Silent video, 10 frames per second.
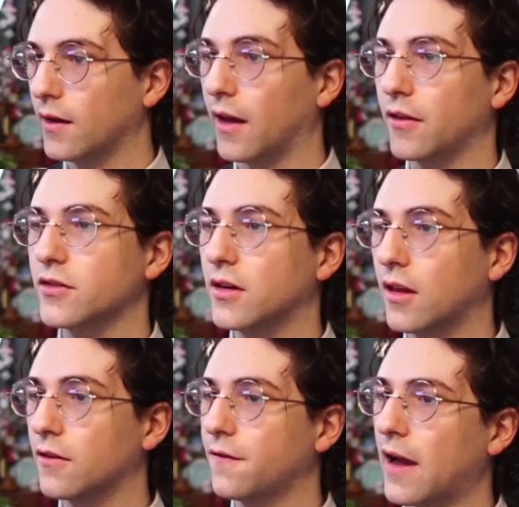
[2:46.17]
Now, there's
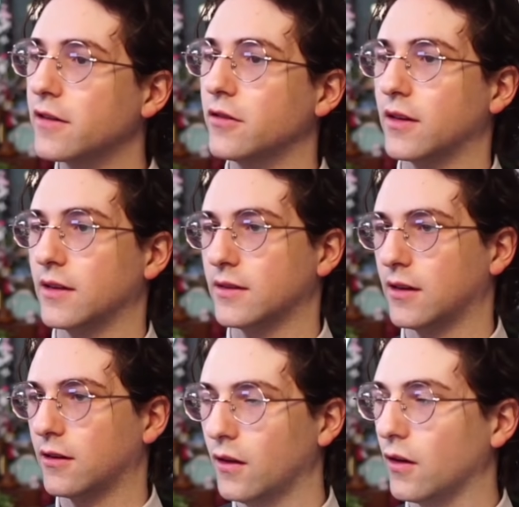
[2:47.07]
another factor to
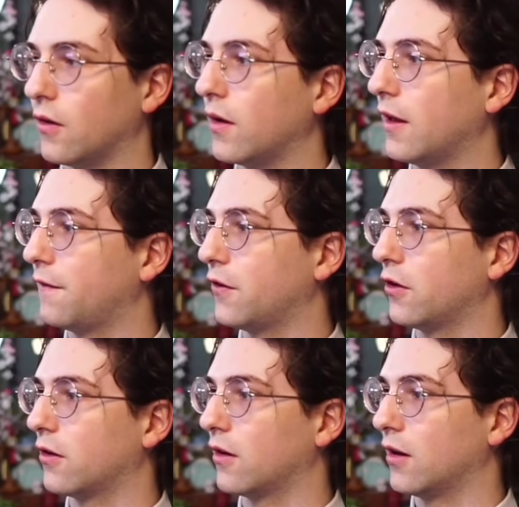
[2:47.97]
consider. You know, if
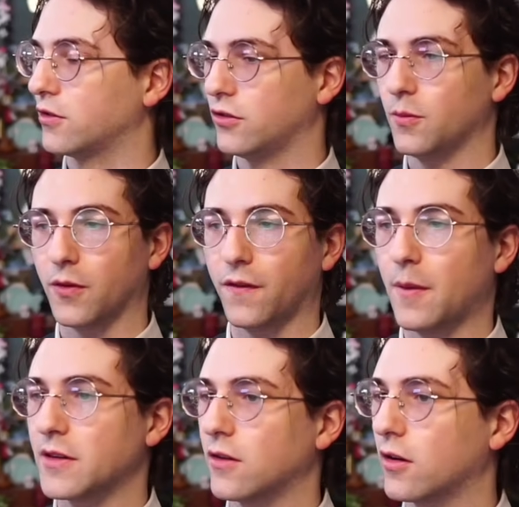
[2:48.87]
you're a super
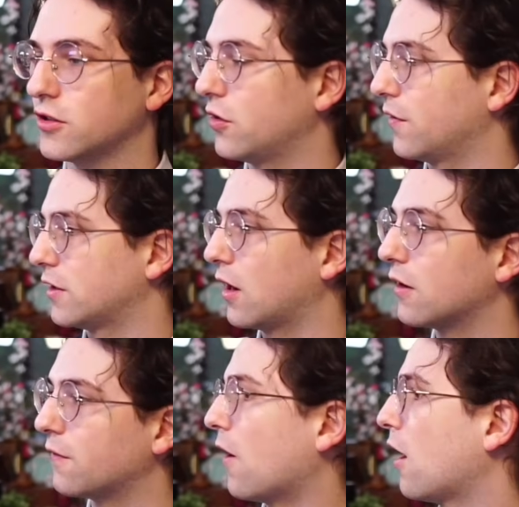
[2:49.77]
famous artist, you have a ton
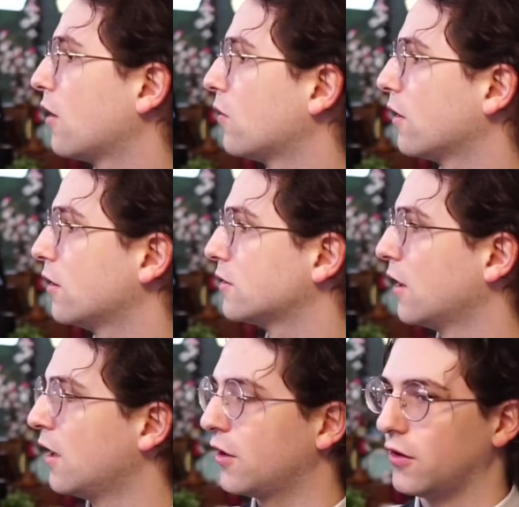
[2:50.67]
of followers,
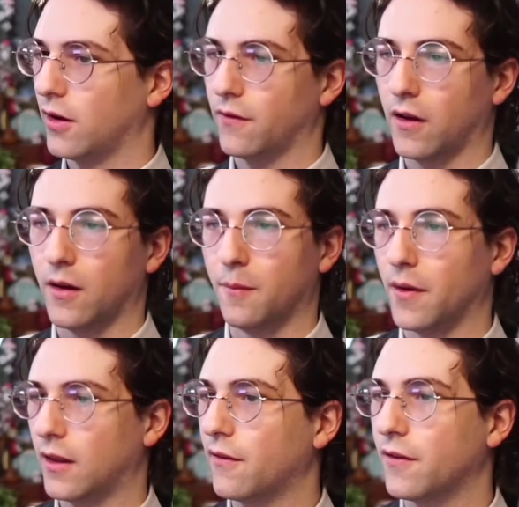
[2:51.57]
you have
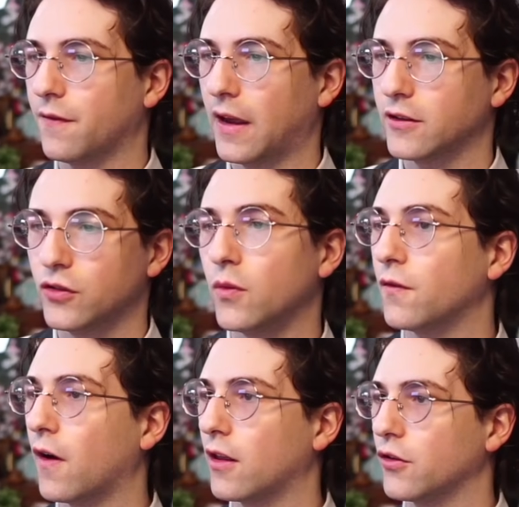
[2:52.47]
beloved fans who will
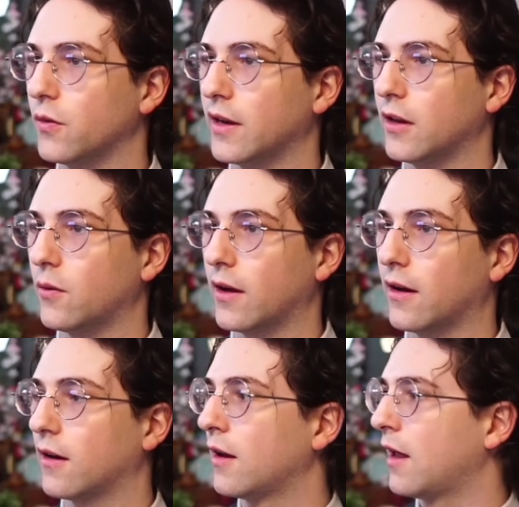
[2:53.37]
follow you
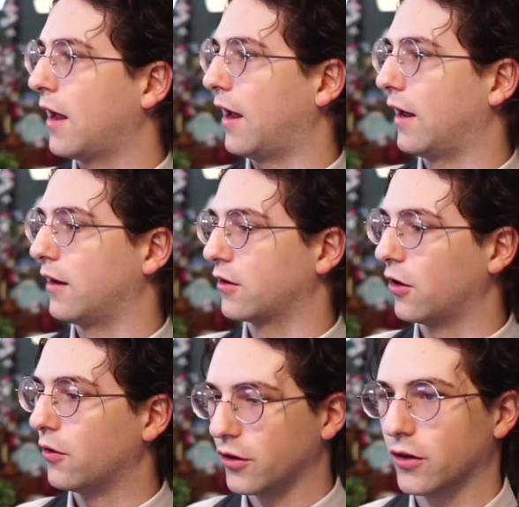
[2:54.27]
anywhere and
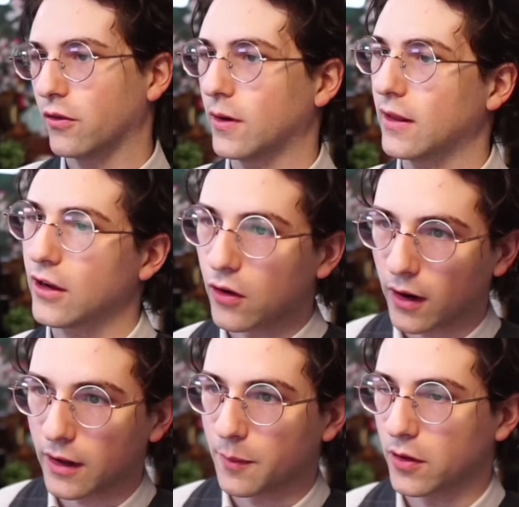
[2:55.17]
go to your really
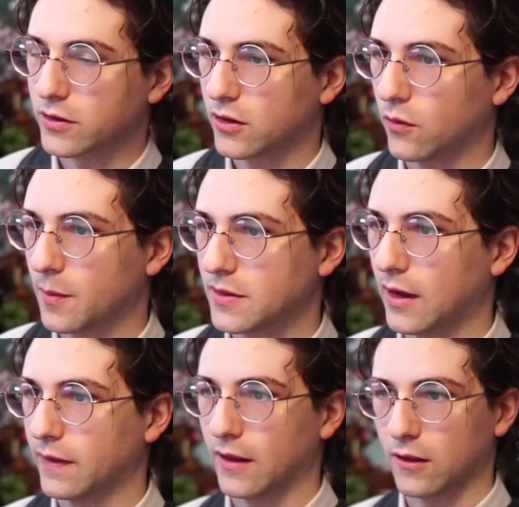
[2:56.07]
cruddy personal
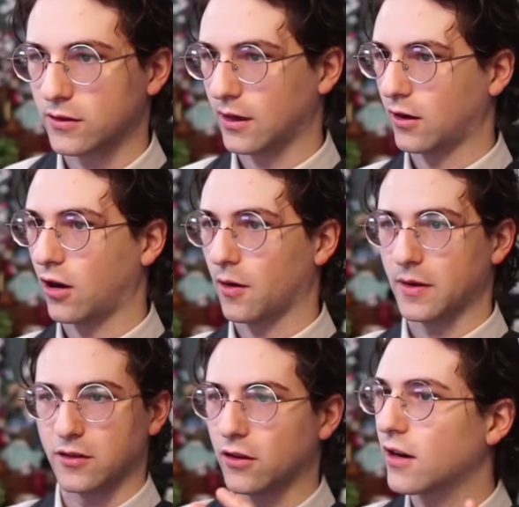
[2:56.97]
website that looks like
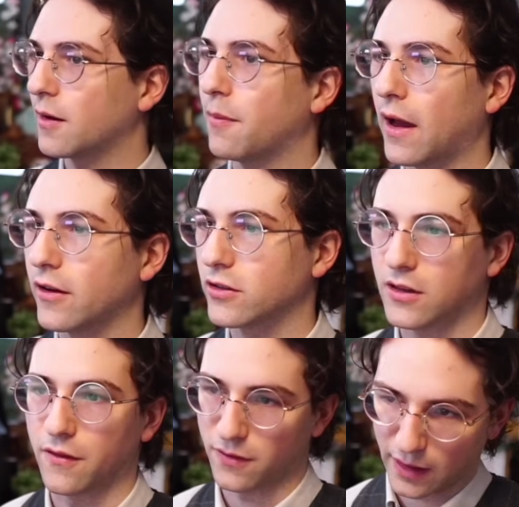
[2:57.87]
garbage, they're gonna buy your
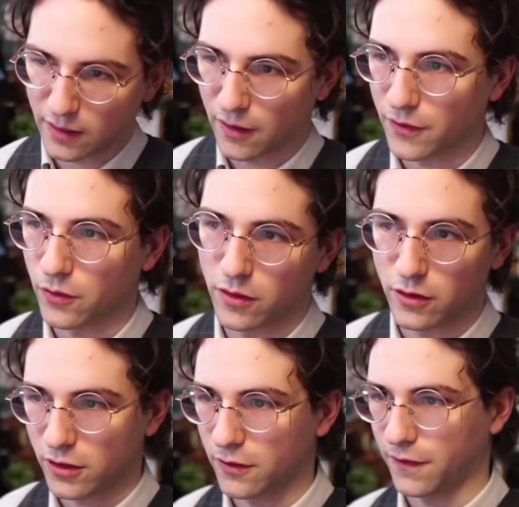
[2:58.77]
stuff. They love you, they're
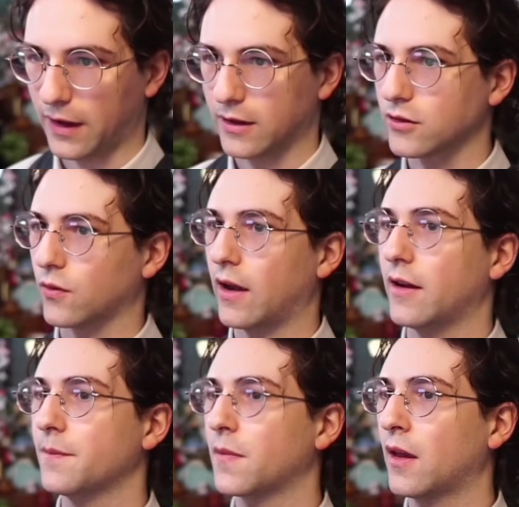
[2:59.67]
your fans, right?